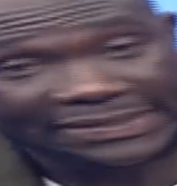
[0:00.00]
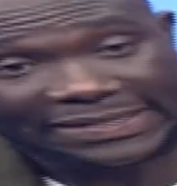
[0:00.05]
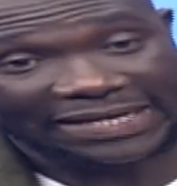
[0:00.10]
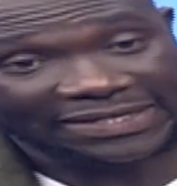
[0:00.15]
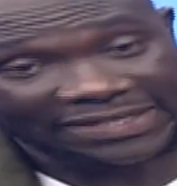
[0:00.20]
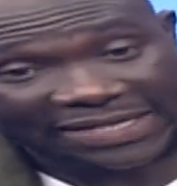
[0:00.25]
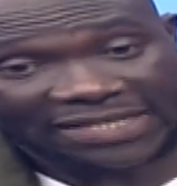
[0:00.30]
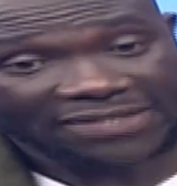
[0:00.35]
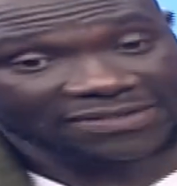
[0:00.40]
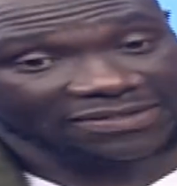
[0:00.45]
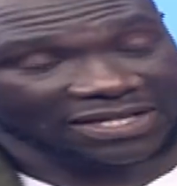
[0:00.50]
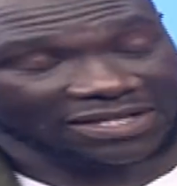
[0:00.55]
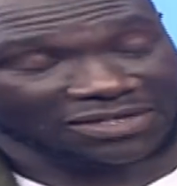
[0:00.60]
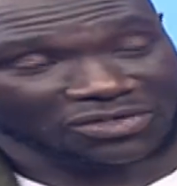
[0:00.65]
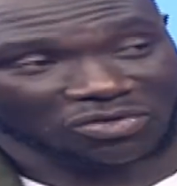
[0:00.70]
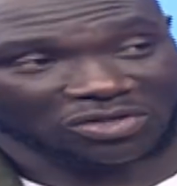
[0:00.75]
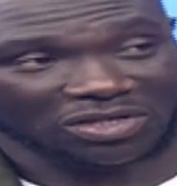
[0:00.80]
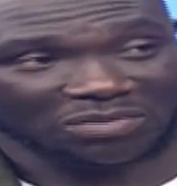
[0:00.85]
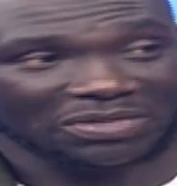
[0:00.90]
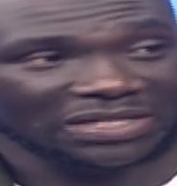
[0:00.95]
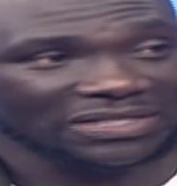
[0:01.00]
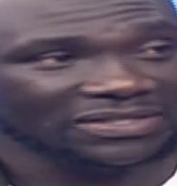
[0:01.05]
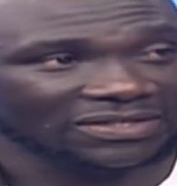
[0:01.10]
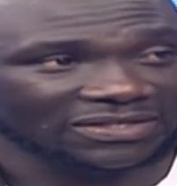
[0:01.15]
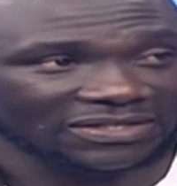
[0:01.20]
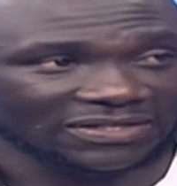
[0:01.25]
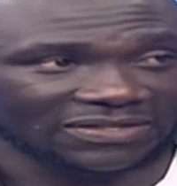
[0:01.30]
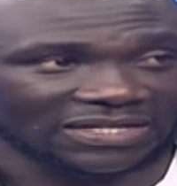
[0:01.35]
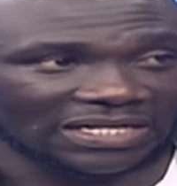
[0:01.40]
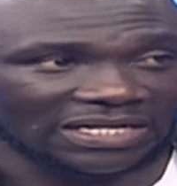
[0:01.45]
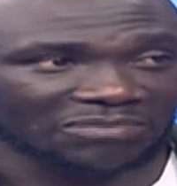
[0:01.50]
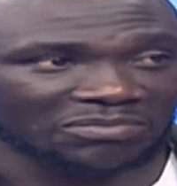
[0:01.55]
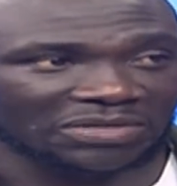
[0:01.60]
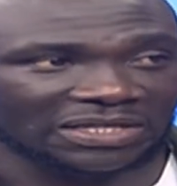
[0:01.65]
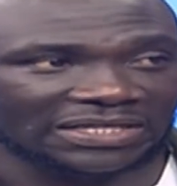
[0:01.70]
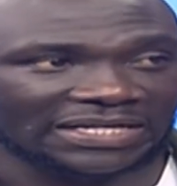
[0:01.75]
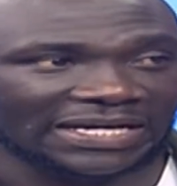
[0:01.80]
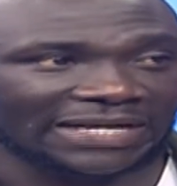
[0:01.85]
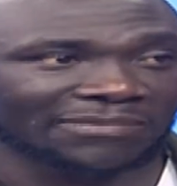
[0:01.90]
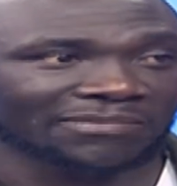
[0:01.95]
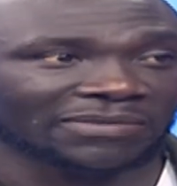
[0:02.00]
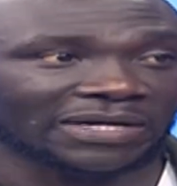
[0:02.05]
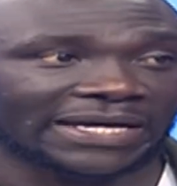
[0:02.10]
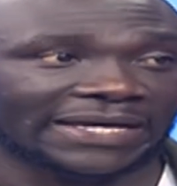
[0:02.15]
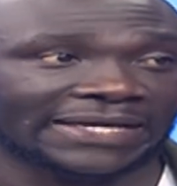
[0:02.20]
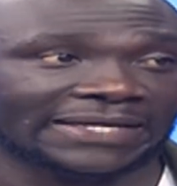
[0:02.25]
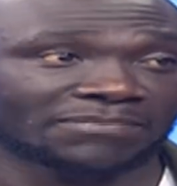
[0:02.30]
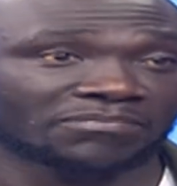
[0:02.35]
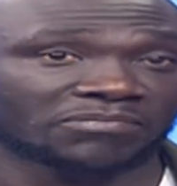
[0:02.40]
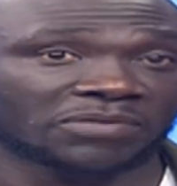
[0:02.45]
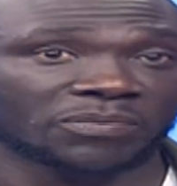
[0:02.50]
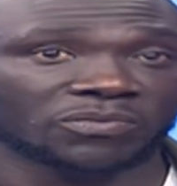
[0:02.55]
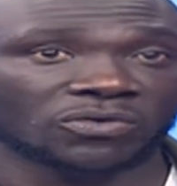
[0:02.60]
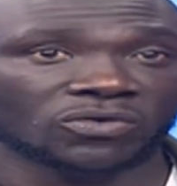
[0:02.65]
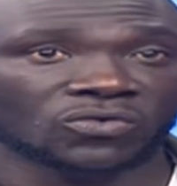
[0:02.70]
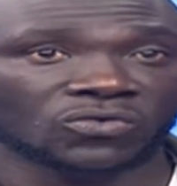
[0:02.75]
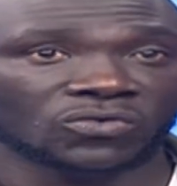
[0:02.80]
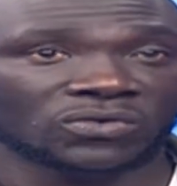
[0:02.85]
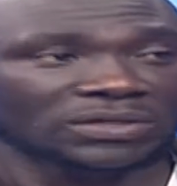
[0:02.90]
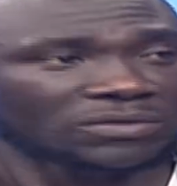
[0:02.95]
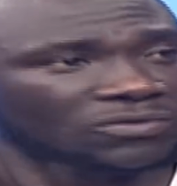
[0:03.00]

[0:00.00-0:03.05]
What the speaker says: unless there are documentaries that have been done by people